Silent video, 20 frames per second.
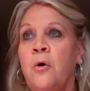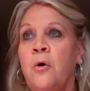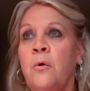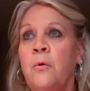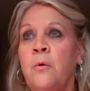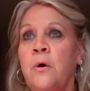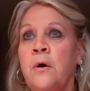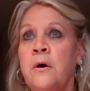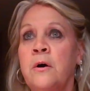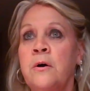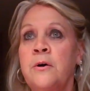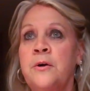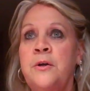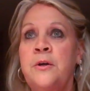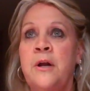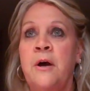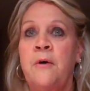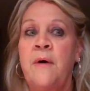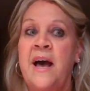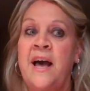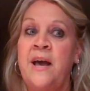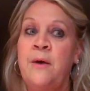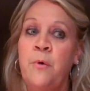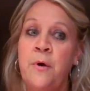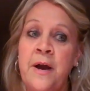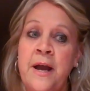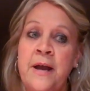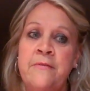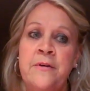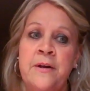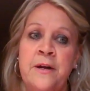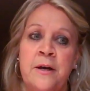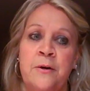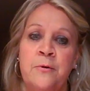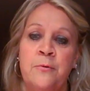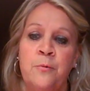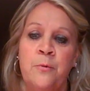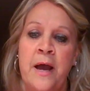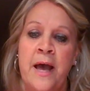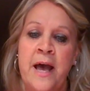or you know hey we're having a
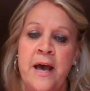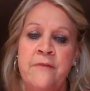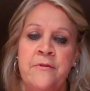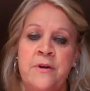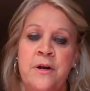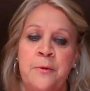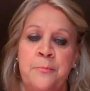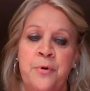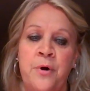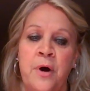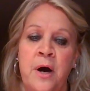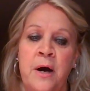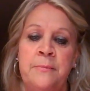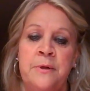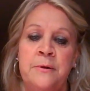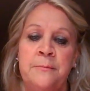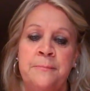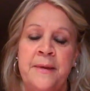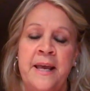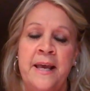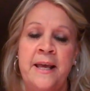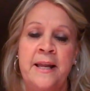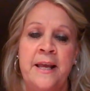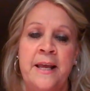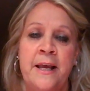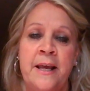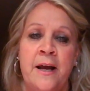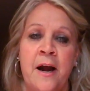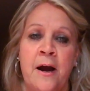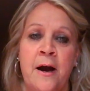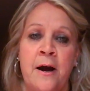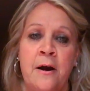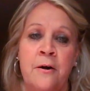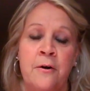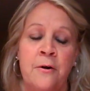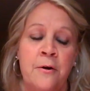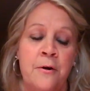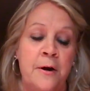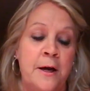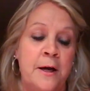having a problem getting
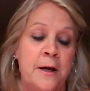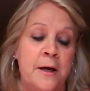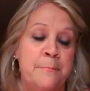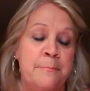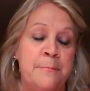our uh,